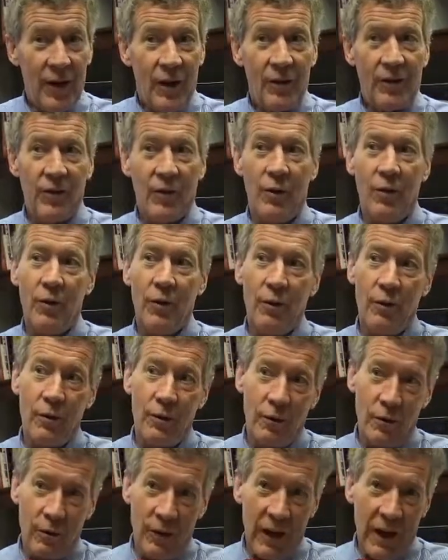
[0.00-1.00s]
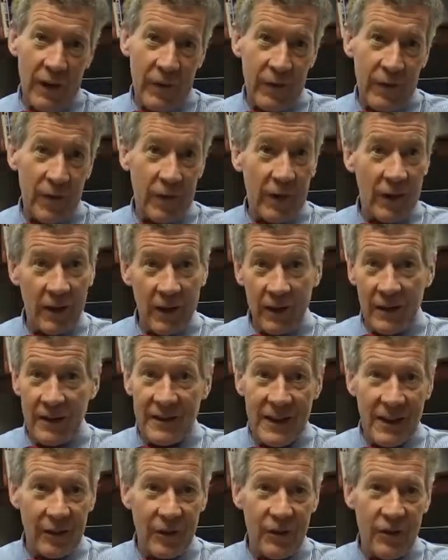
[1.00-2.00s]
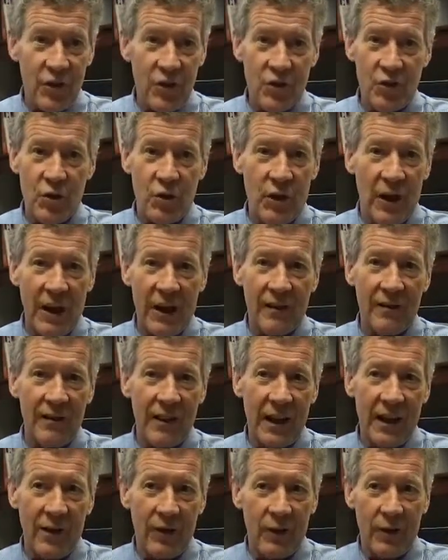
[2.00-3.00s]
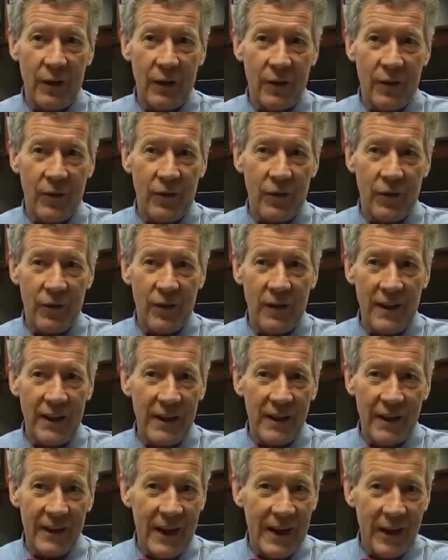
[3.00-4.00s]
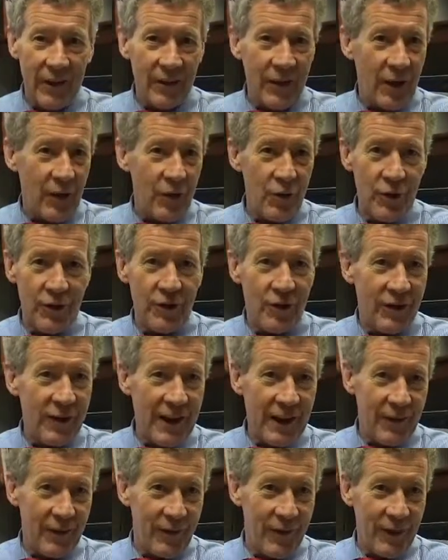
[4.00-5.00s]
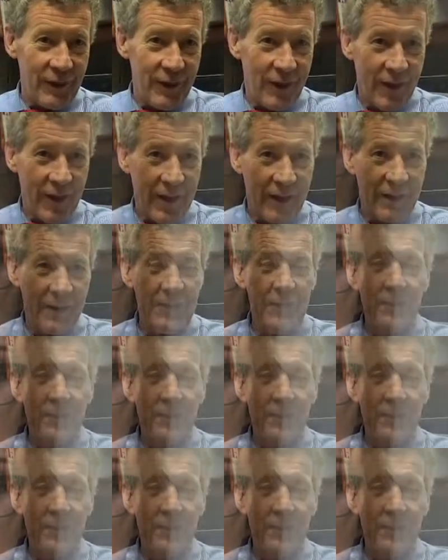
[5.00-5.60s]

So if there's a lot of dense tissue, it's like looking for a needle in a haystack. You just can't find the thing.